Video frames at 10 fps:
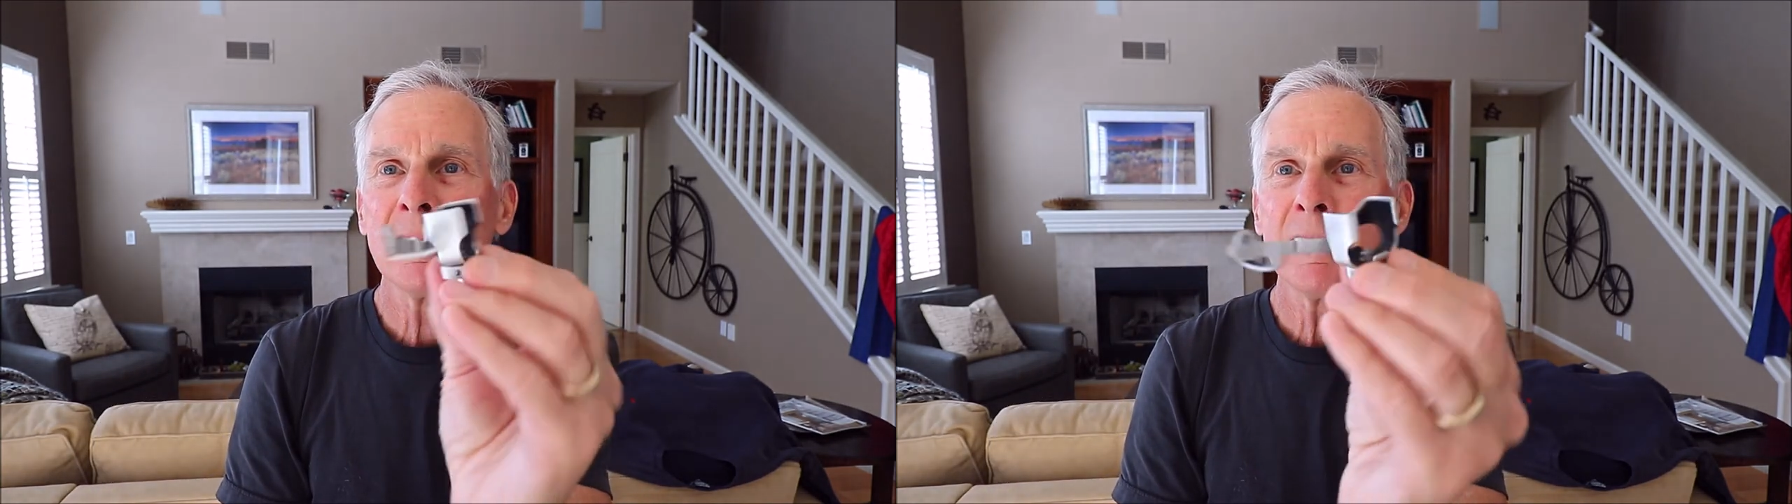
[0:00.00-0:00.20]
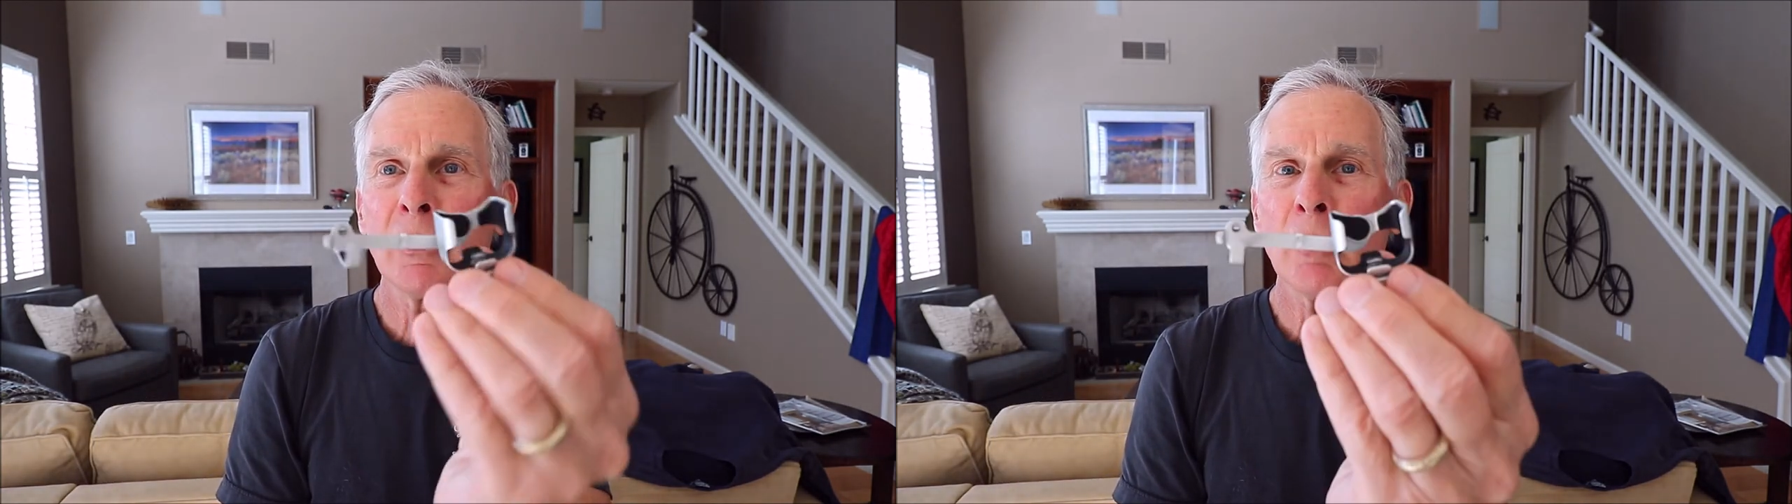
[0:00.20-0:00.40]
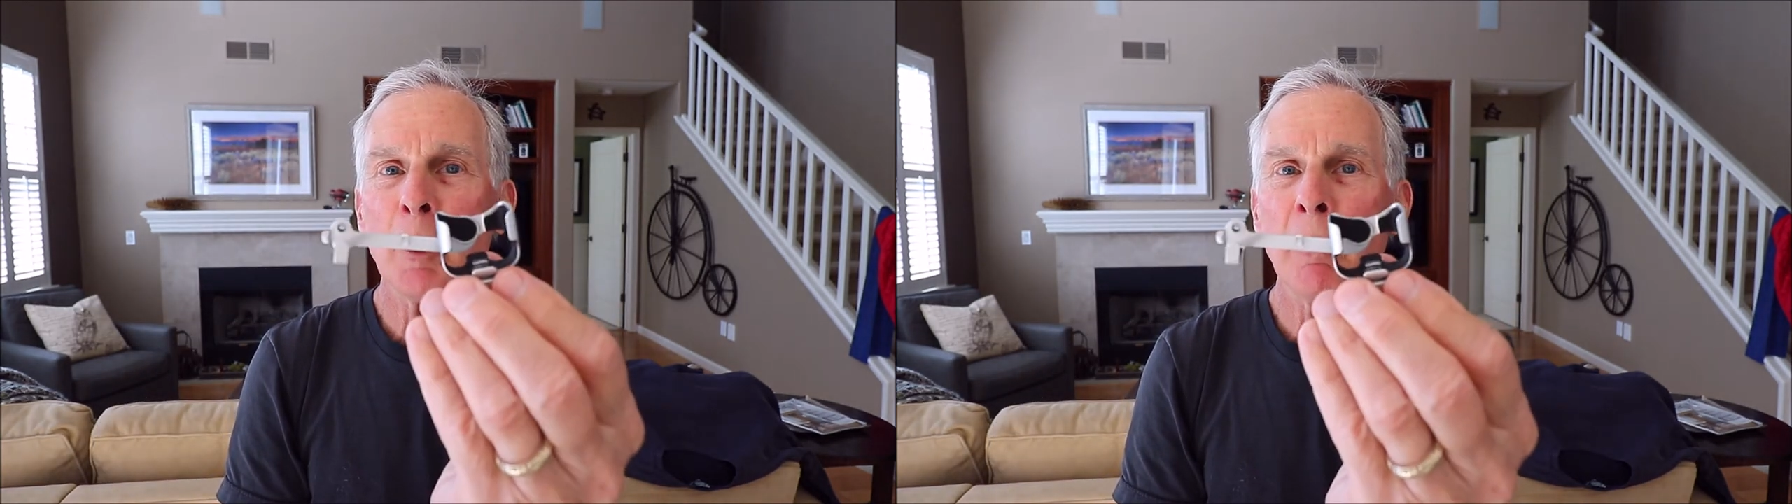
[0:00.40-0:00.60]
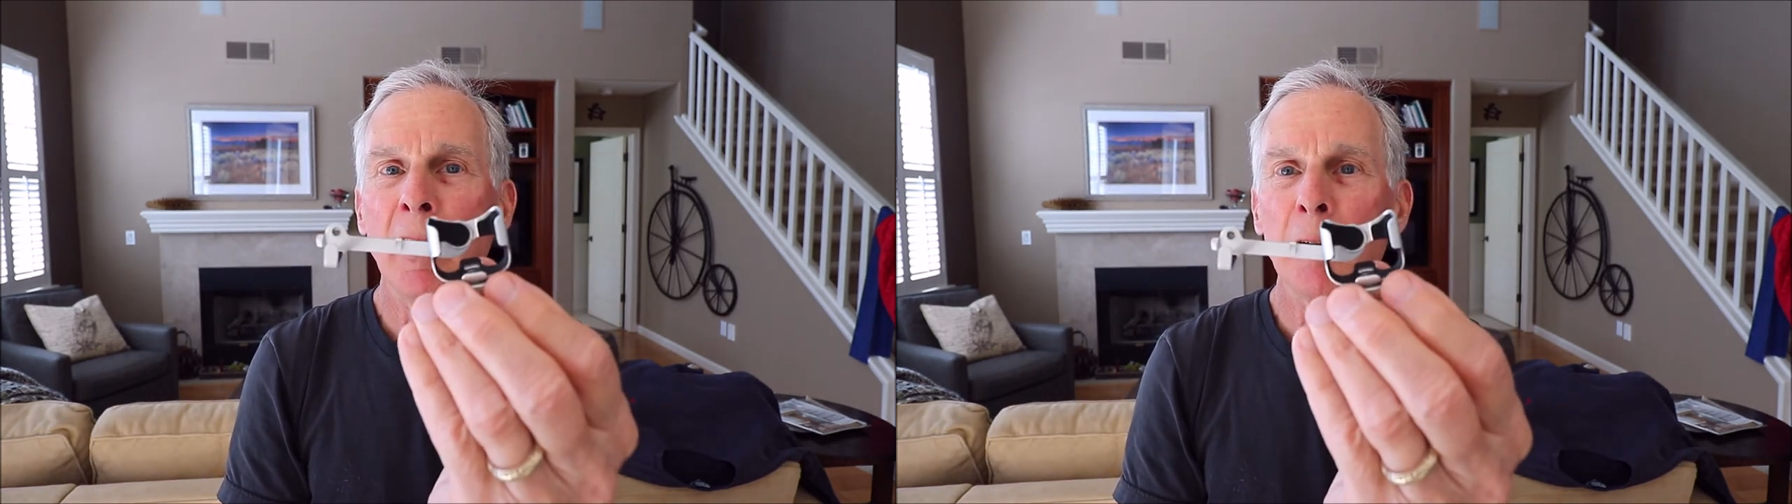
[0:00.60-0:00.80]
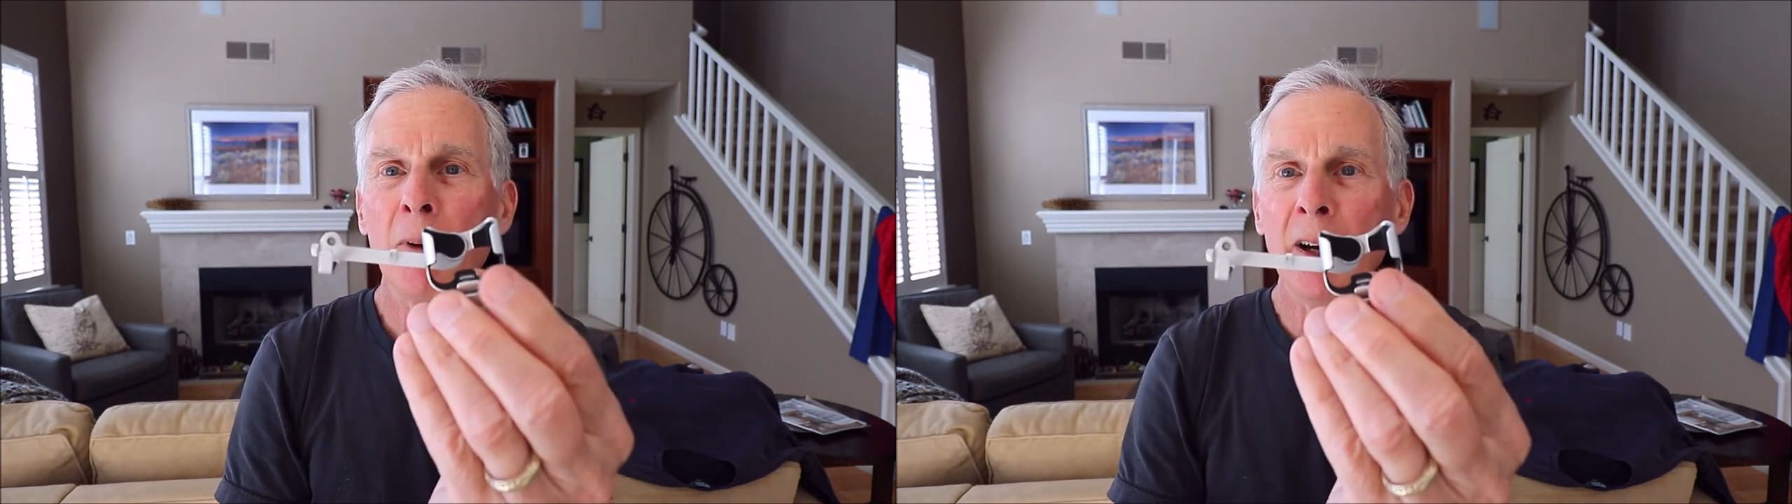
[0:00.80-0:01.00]
a
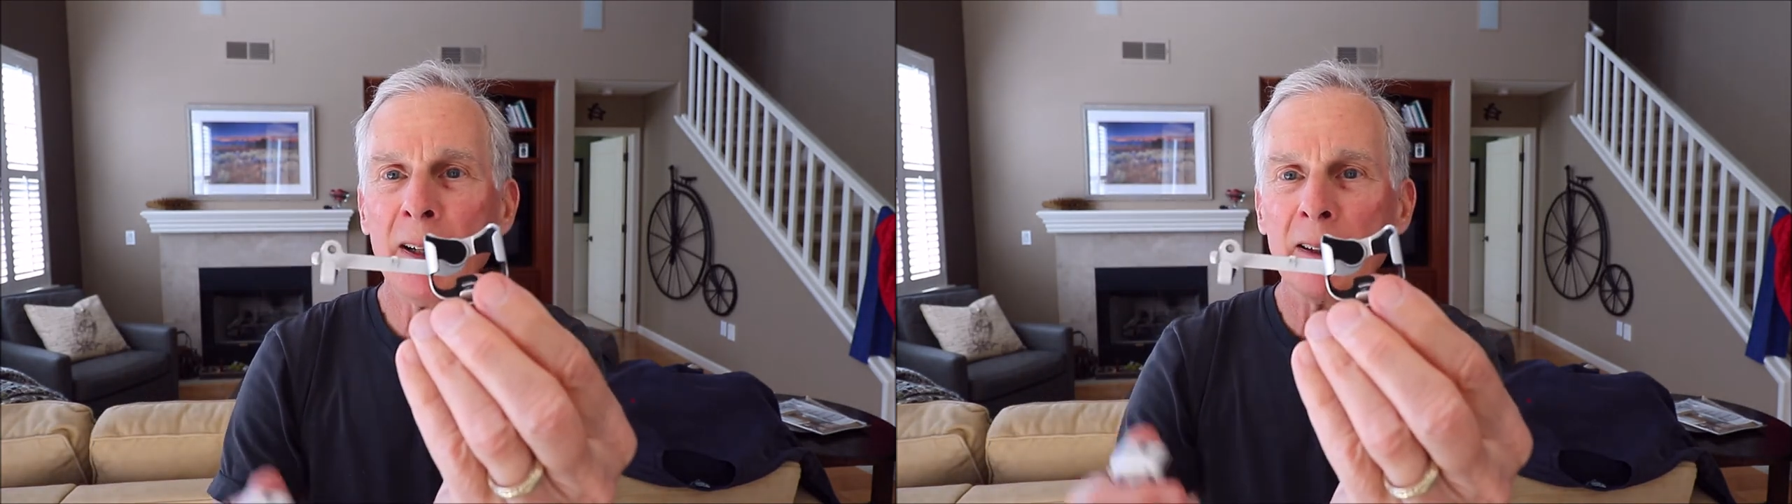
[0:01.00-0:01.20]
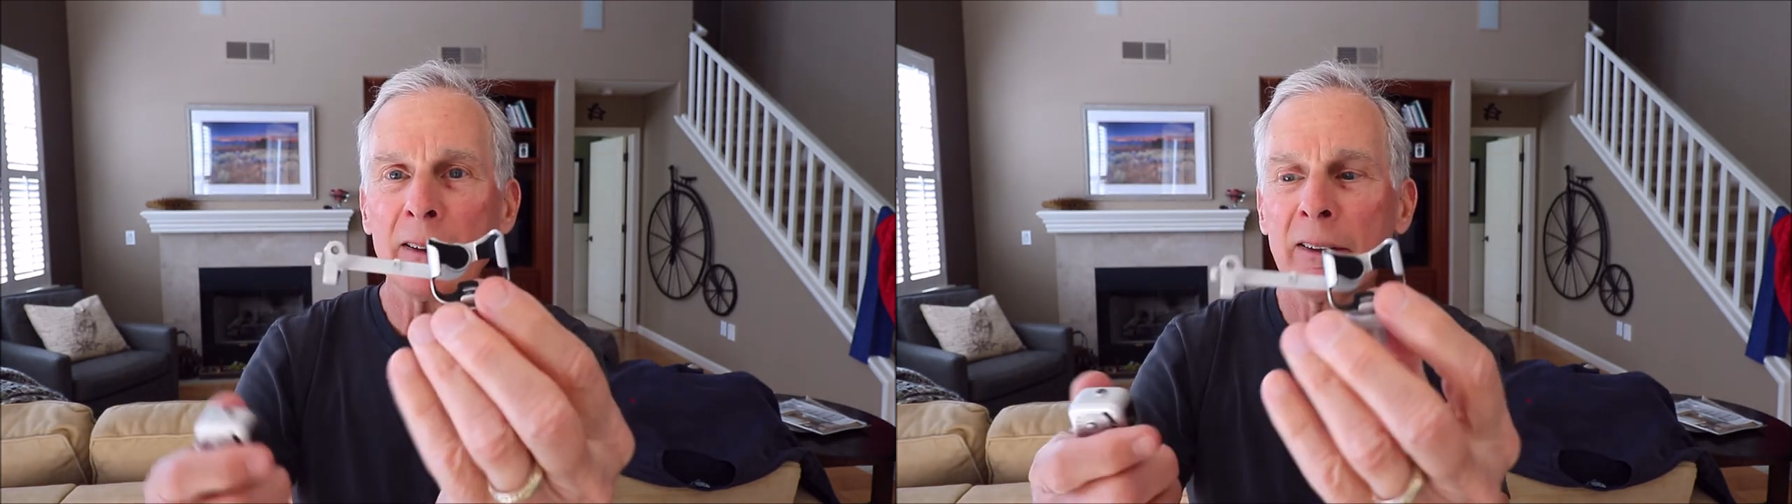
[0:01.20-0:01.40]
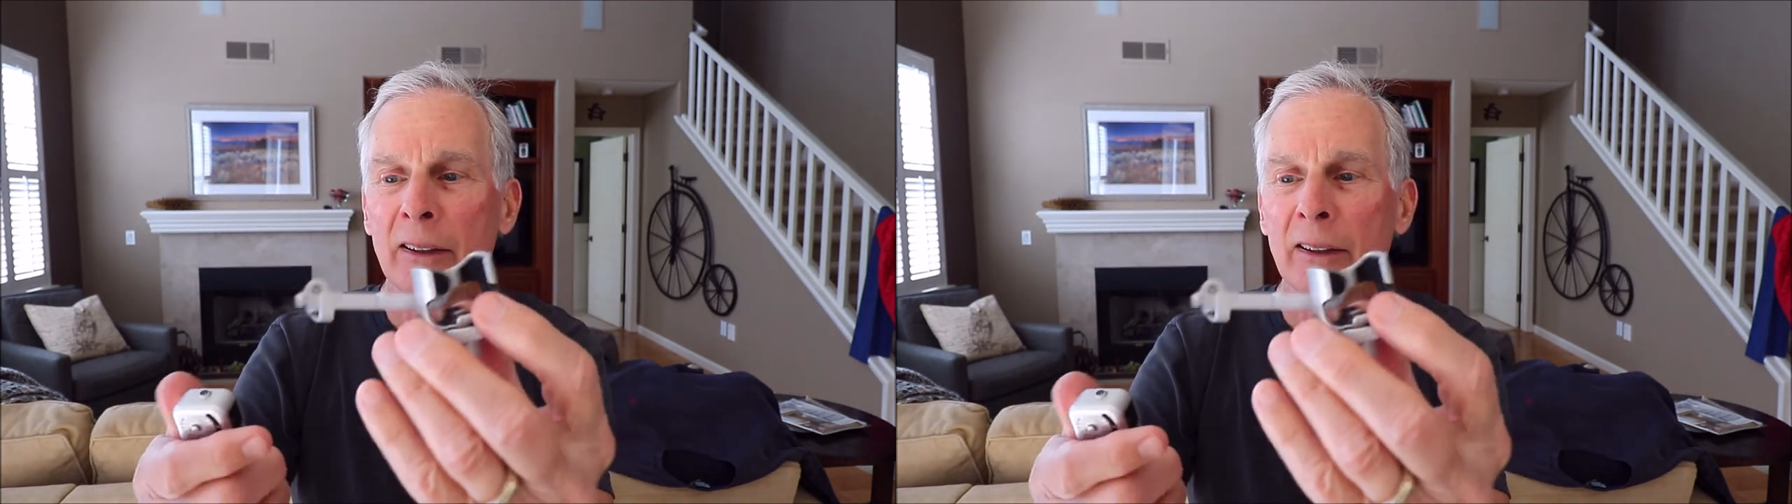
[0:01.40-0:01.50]
tripod bracket.